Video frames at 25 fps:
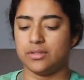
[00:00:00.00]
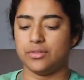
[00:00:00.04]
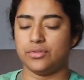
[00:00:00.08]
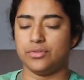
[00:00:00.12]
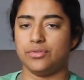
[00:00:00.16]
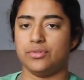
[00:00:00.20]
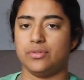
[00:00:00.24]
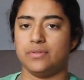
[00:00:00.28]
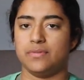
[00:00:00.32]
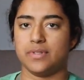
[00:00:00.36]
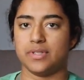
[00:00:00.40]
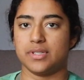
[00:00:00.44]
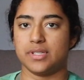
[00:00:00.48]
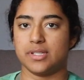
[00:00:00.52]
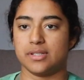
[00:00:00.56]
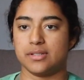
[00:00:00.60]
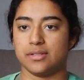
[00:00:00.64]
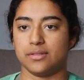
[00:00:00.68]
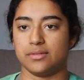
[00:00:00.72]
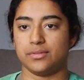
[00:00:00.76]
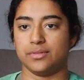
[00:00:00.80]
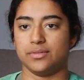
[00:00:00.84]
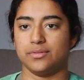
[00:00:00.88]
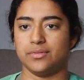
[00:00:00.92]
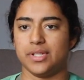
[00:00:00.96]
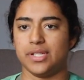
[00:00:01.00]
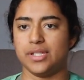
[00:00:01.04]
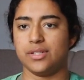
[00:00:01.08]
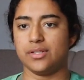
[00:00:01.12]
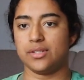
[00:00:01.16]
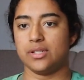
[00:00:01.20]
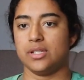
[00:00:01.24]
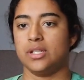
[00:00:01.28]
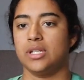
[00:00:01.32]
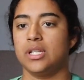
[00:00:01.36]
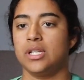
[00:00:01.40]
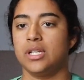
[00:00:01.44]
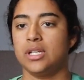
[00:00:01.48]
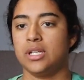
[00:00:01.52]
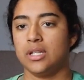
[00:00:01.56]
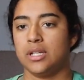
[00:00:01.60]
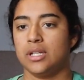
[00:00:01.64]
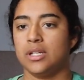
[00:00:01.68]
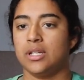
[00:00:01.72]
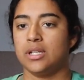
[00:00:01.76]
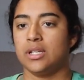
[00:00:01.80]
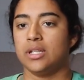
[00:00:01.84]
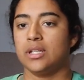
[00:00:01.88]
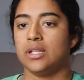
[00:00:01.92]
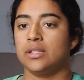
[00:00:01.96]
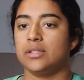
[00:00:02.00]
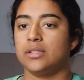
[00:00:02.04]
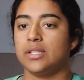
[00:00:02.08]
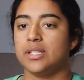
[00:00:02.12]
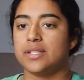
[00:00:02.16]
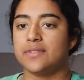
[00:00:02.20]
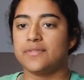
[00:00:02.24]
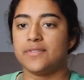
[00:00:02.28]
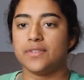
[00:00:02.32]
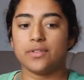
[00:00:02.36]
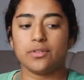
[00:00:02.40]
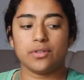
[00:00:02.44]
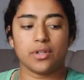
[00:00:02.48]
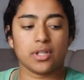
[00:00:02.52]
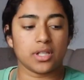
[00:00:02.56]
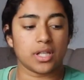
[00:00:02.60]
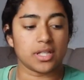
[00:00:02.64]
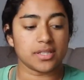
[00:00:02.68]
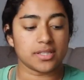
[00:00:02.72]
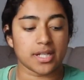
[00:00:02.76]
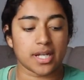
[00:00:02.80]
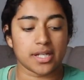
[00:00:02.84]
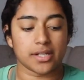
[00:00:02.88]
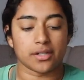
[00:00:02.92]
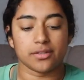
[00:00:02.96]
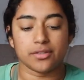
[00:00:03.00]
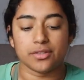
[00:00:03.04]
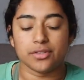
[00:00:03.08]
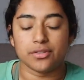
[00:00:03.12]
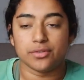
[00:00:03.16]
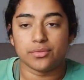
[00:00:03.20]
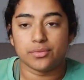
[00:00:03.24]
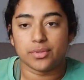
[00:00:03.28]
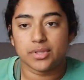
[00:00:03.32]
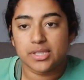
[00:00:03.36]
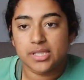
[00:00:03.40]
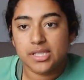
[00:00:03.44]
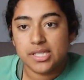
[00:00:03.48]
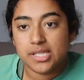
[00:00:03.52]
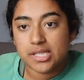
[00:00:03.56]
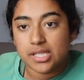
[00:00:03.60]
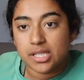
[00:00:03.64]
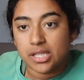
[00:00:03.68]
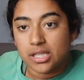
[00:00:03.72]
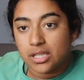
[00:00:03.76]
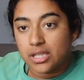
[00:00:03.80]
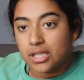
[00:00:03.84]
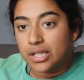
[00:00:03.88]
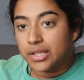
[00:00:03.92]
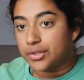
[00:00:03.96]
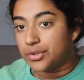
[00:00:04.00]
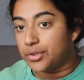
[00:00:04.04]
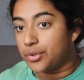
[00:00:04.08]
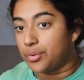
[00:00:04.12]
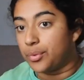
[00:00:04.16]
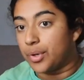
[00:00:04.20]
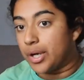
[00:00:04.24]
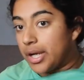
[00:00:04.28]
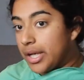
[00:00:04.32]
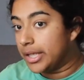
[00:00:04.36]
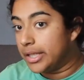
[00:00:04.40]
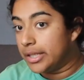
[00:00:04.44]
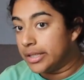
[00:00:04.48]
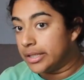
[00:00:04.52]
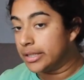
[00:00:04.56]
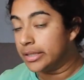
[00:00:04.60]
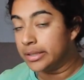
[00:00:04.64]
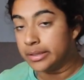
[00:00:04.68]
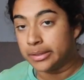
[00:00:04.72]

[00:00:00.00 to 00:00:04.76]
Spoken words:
the new versus the old range. These feel a lot tighter, the new ones. I don't know why,